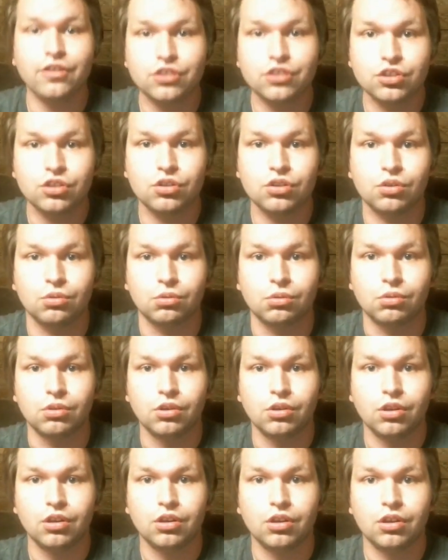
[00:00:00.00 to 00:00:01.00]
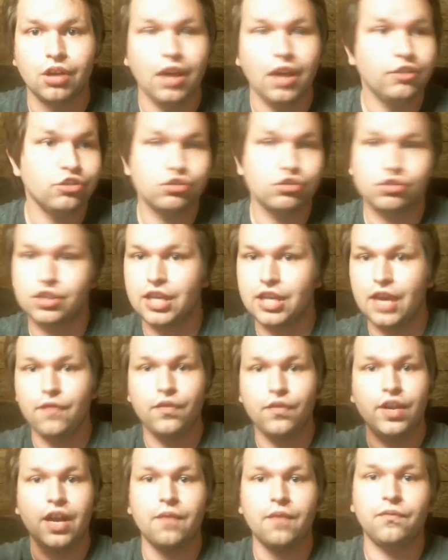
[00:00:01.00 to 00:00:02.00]
to you. I'll just give
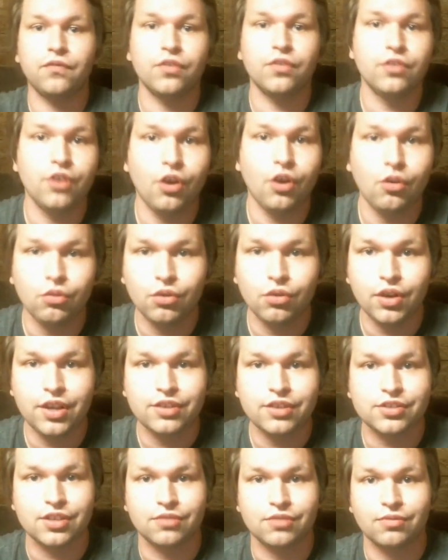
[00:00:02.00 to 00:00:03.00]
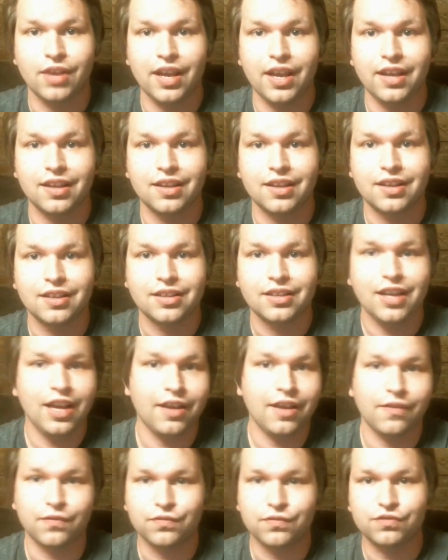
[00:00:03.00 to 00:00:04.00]
it up for no reason, right?
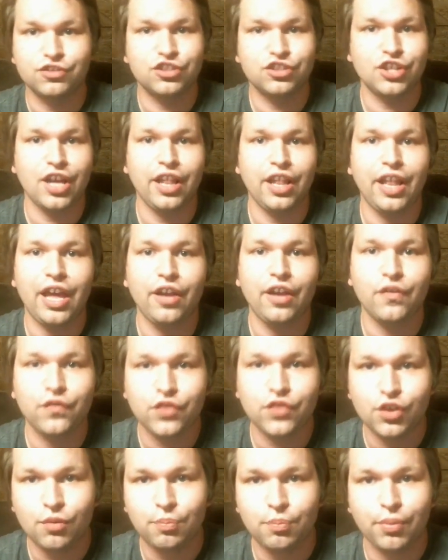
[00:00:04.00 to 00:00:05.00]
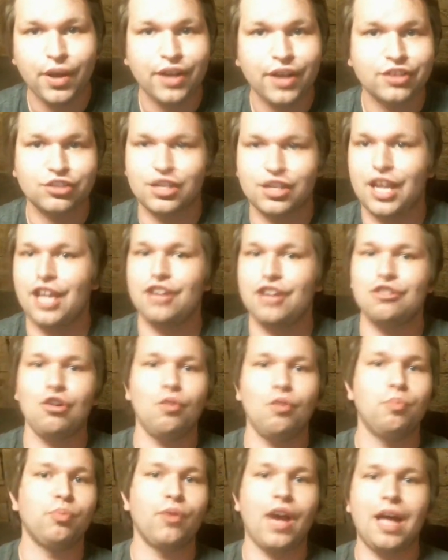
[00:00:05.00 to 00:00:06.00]
I'll shell out a few bucks. Hey,
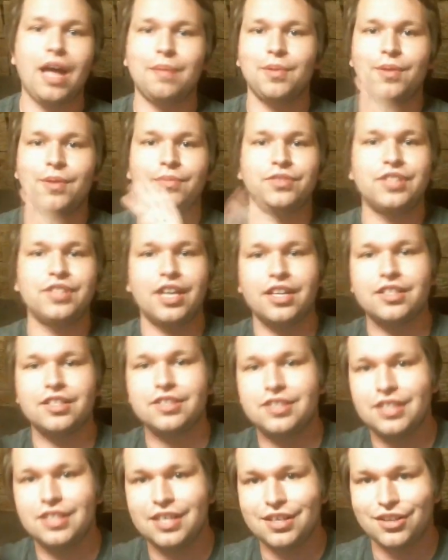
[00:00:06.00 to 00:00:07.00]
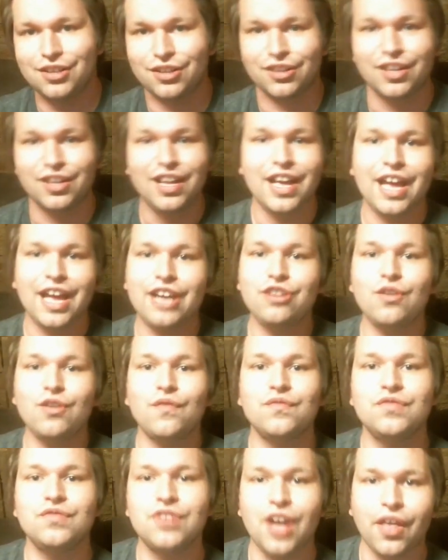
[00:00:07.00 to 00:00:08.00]
no problem, done deal. And you
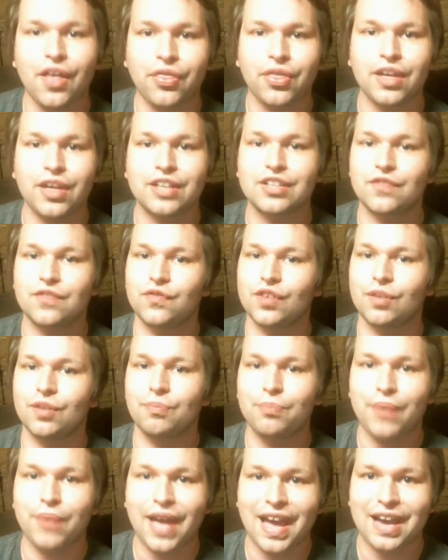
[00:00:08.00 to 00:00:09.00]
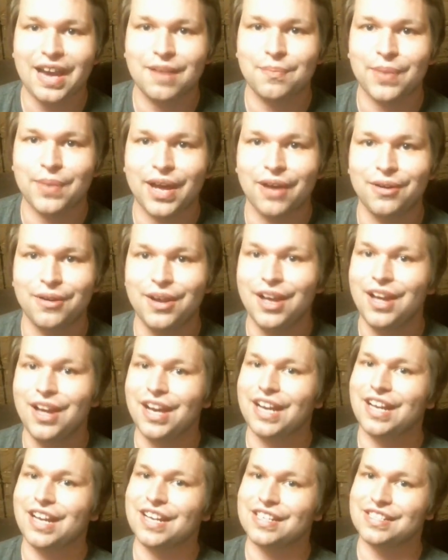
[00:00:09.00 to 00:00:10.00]
have nothing to feel bad about
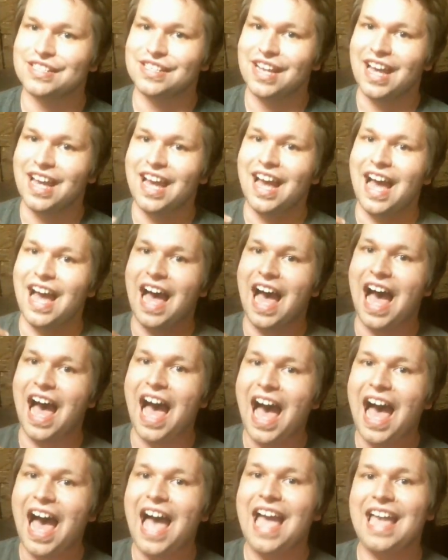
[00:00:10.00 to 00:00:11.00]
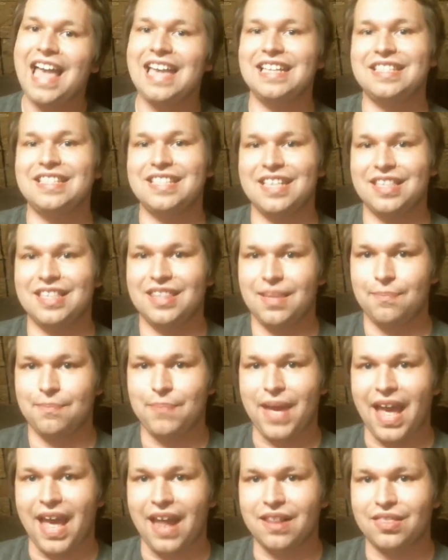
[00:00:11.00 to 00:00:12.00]
because I did the
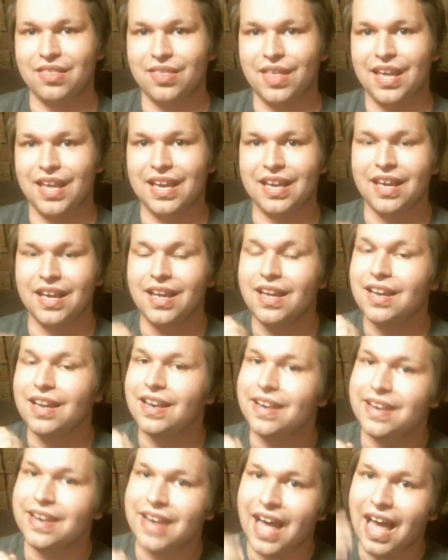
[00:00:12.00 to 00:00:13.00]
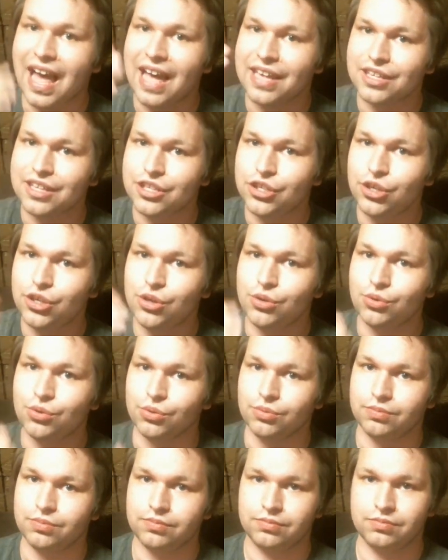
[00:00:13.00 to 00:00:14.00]
bad thing, not you.
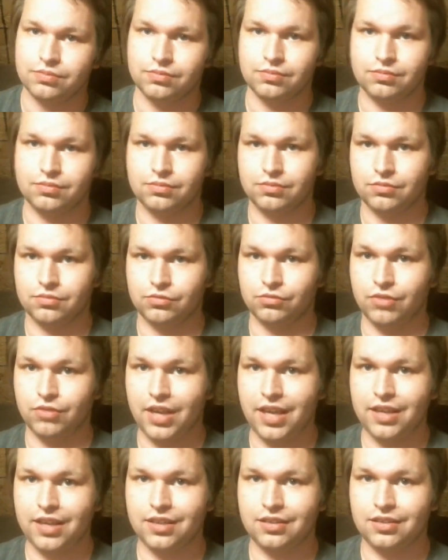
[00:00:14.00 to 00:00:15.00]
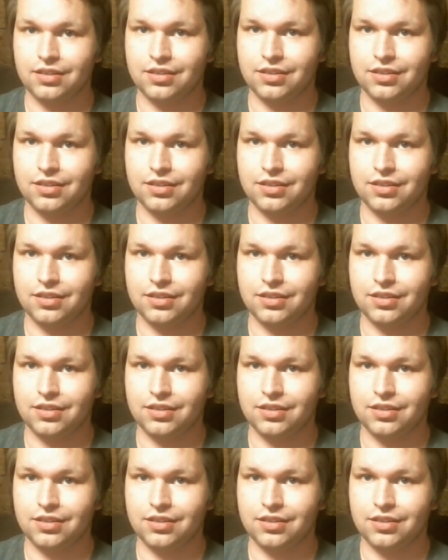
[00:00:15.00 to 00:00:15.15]
Right?